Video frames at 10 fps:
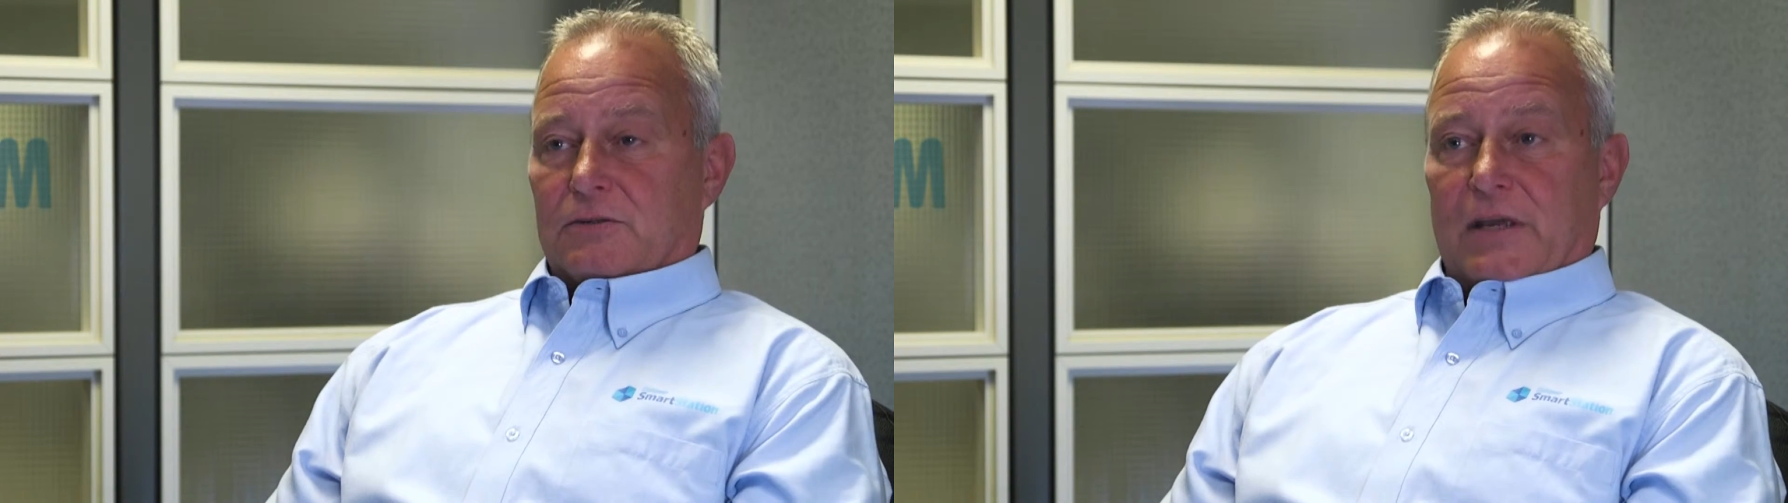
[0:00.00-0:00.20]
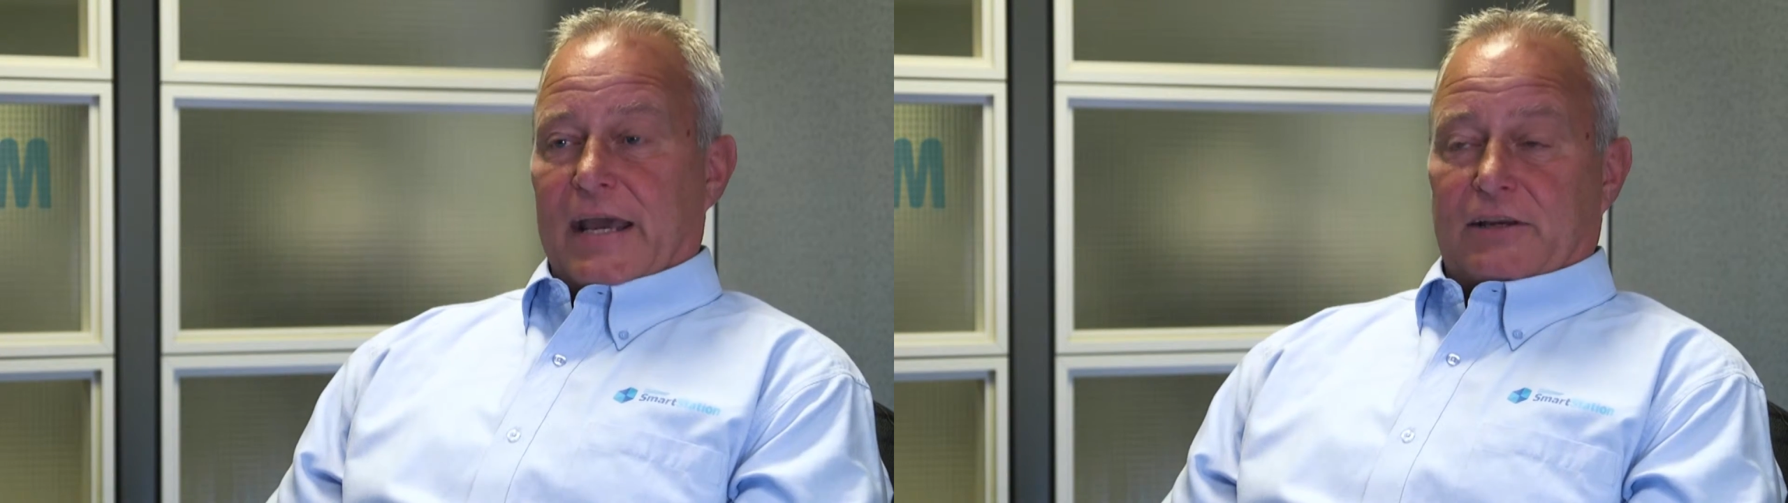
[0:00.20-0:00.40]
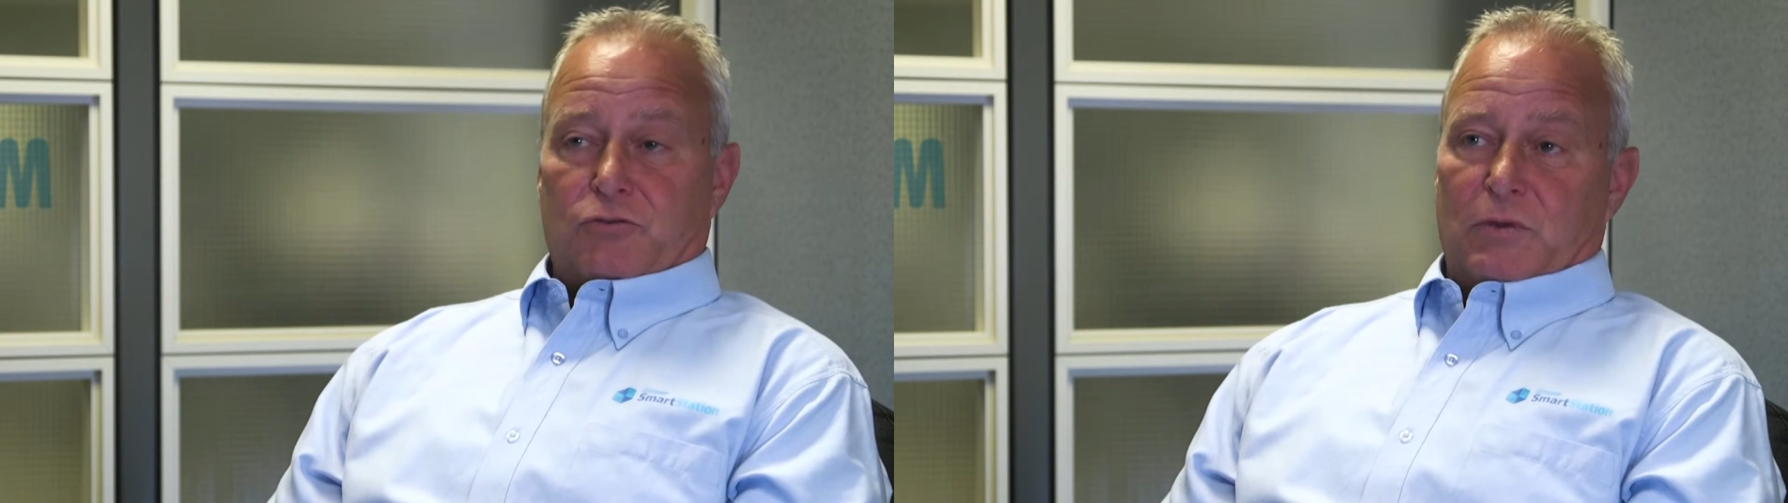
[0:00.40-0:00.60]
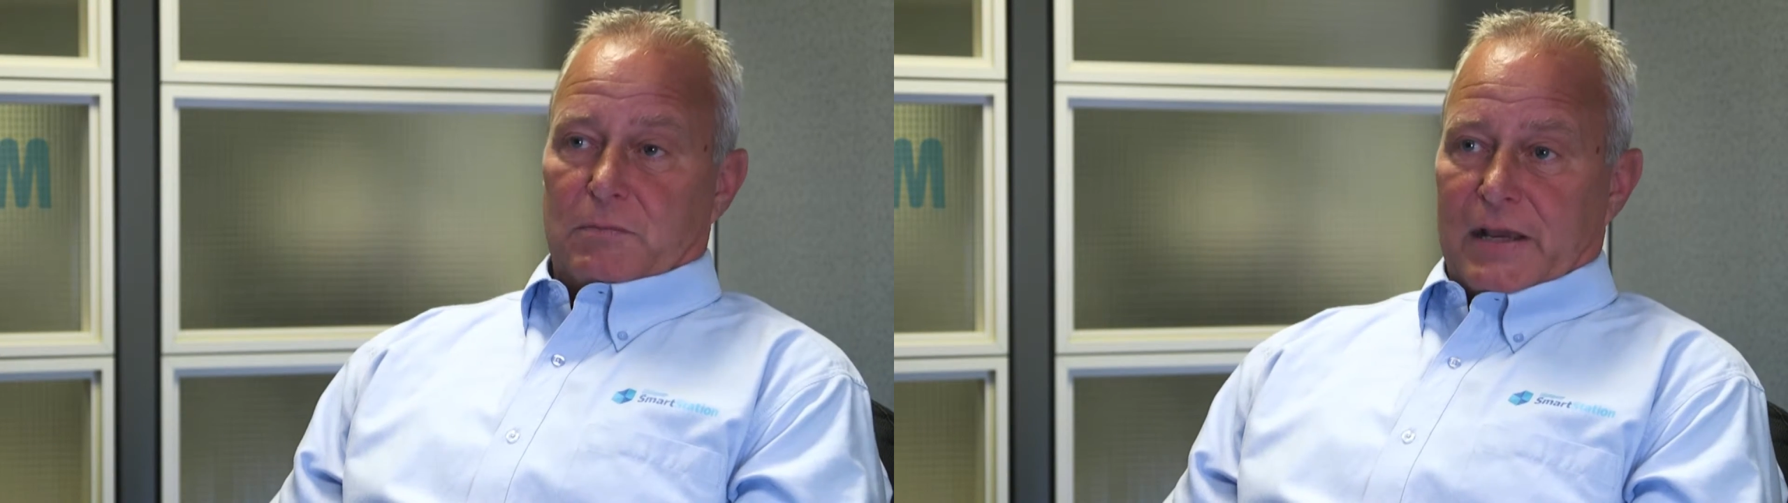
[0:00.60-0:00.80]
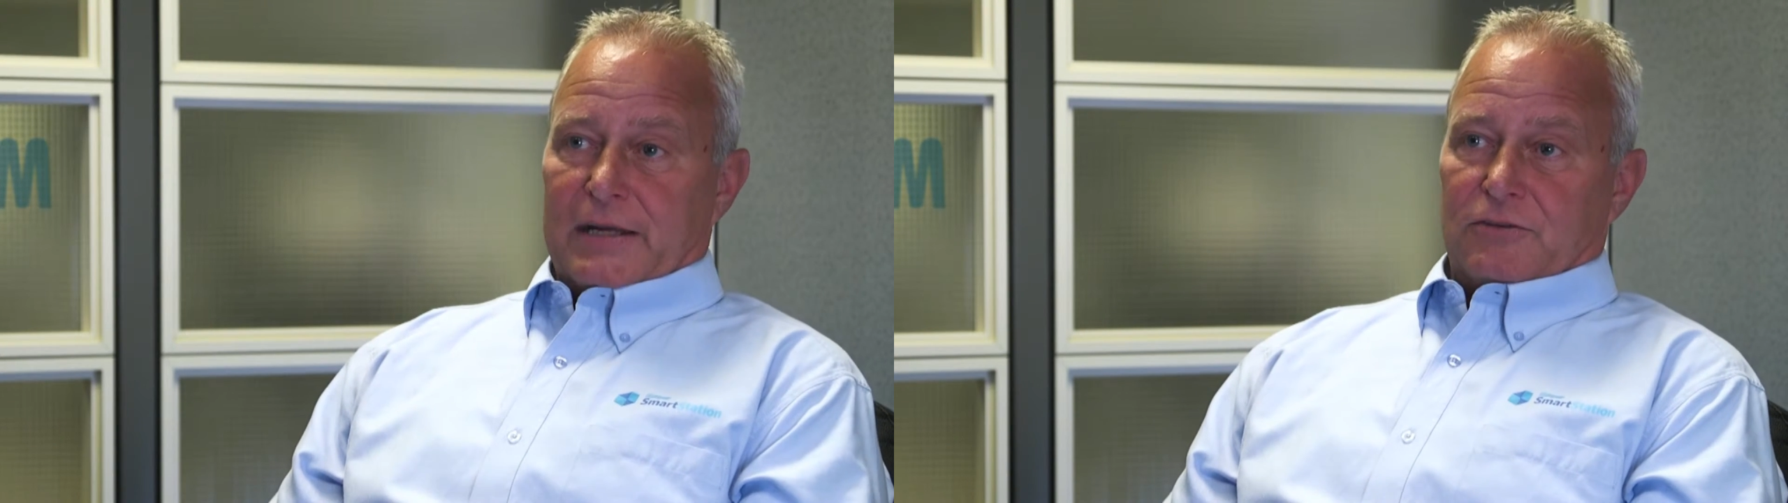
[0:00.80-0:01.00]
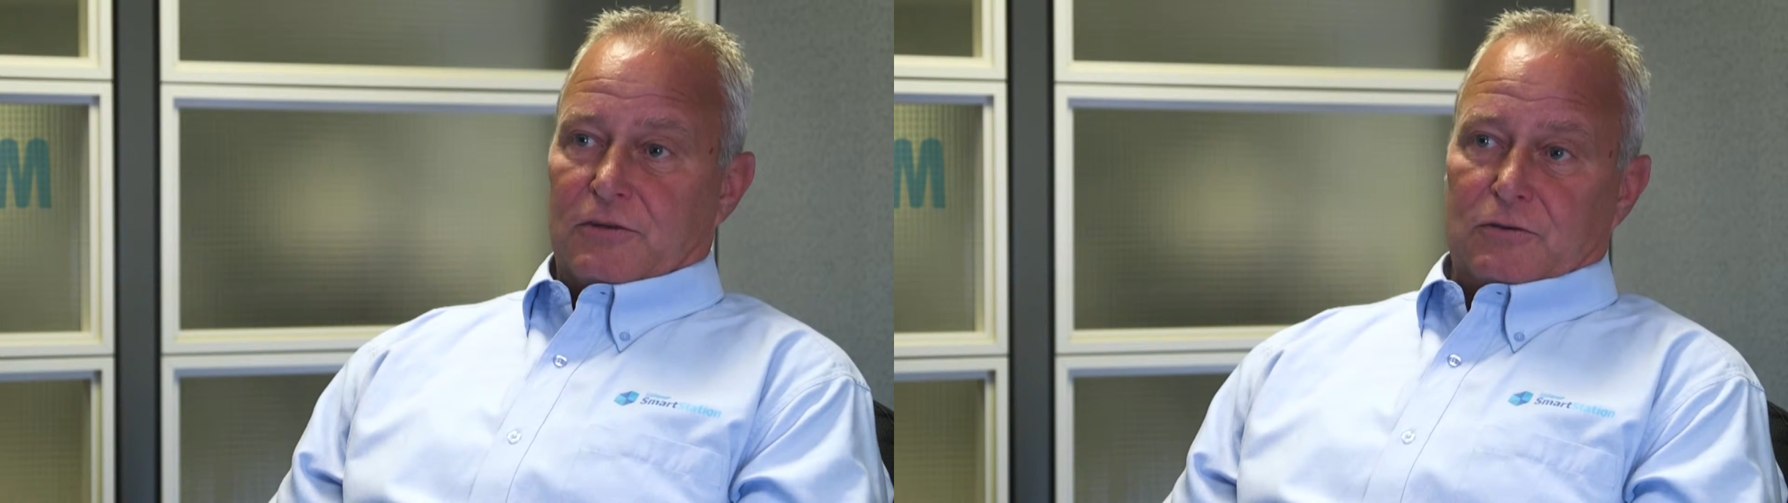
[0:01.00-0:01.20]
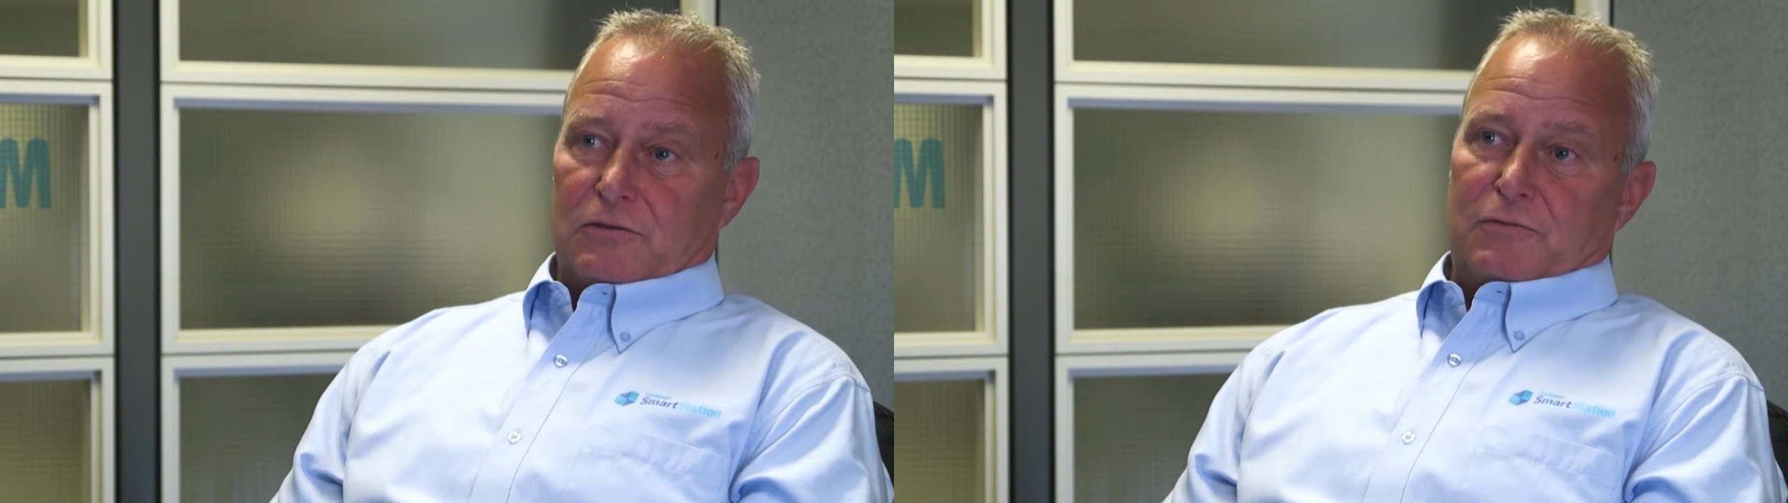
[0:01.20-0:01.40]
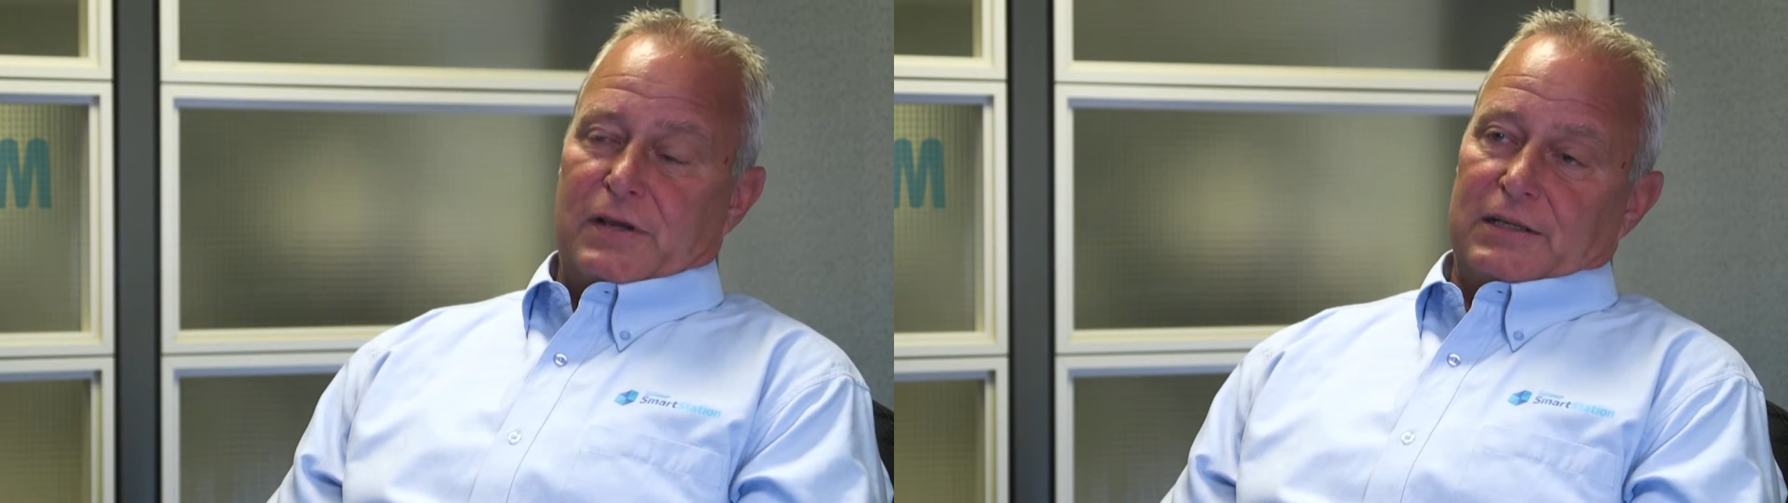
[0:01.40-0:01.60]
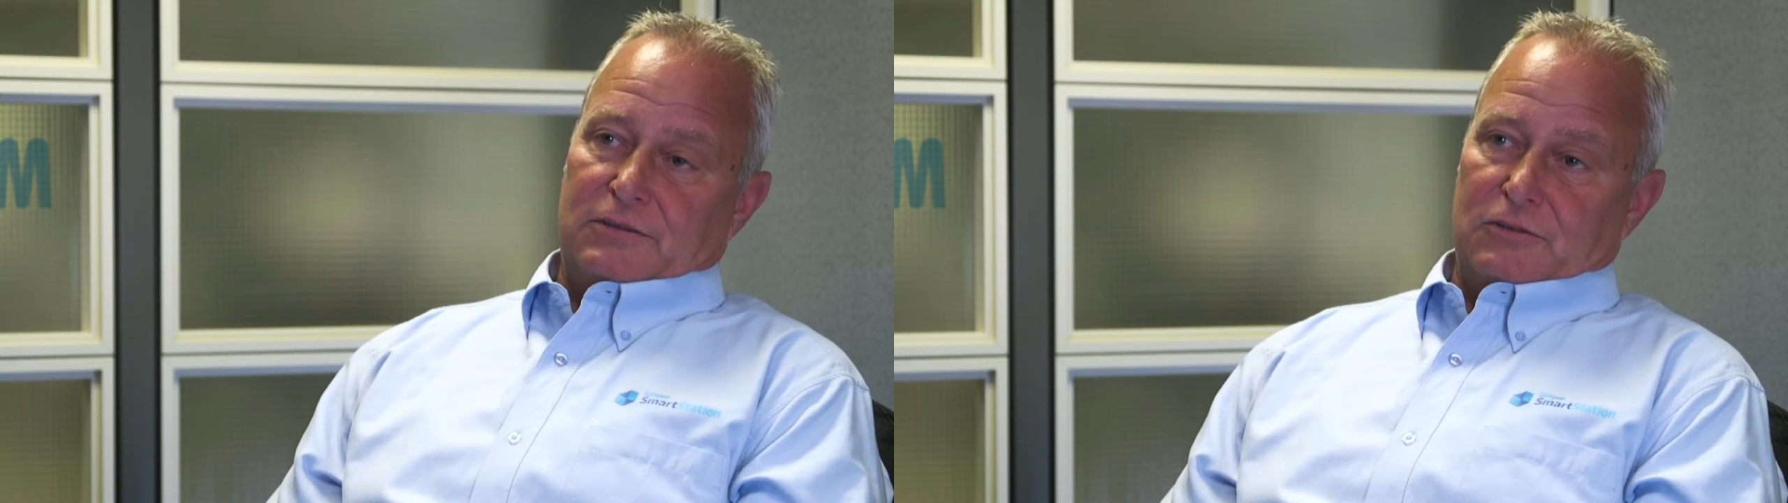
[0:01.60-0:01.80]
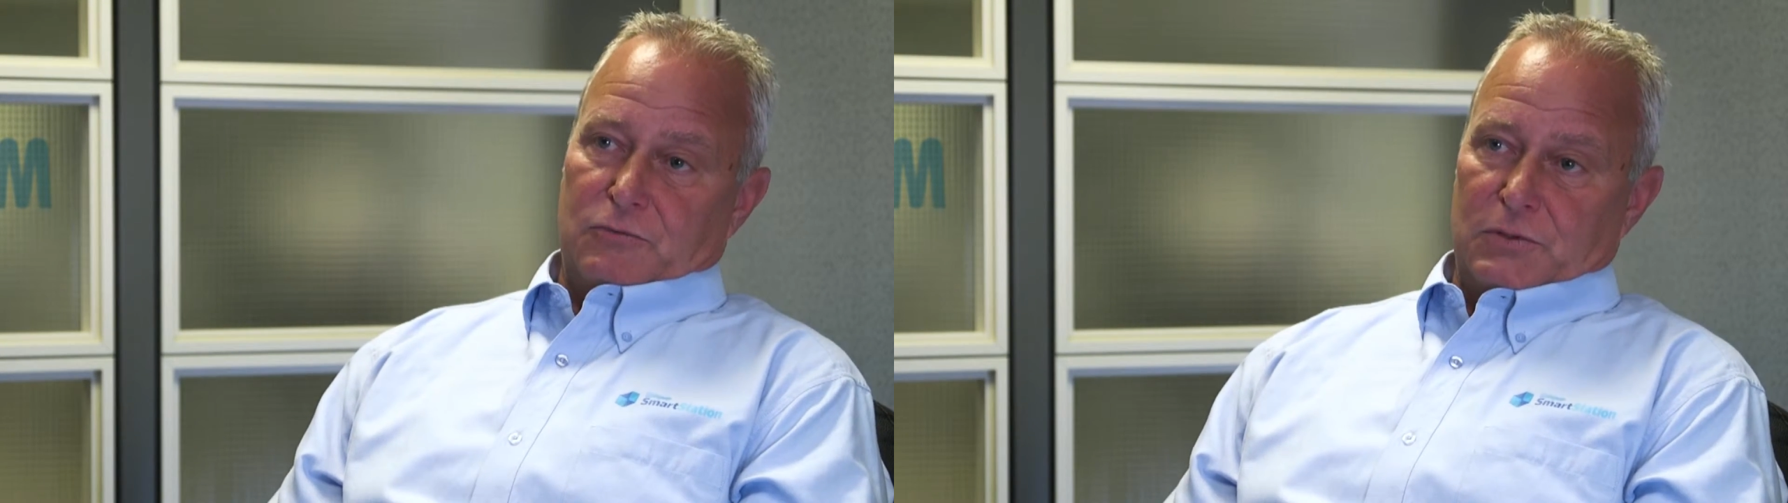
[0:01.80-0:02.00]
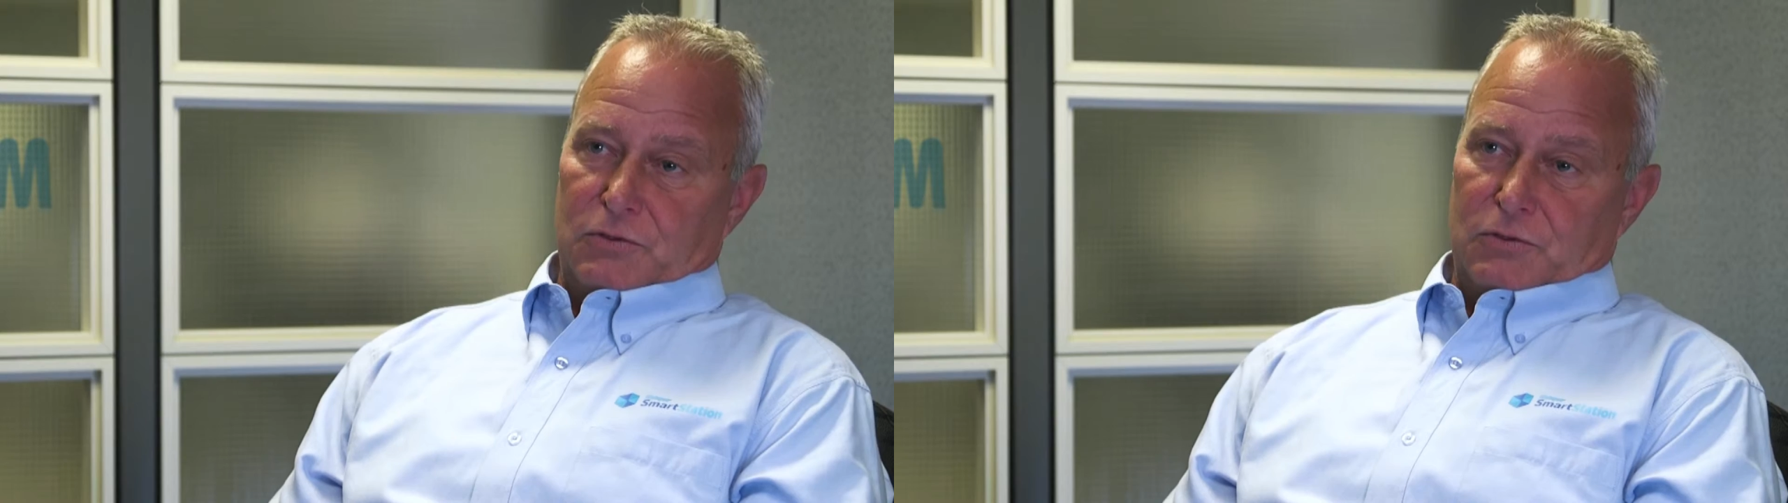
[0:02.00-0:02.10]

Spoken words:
to actually manage those devices,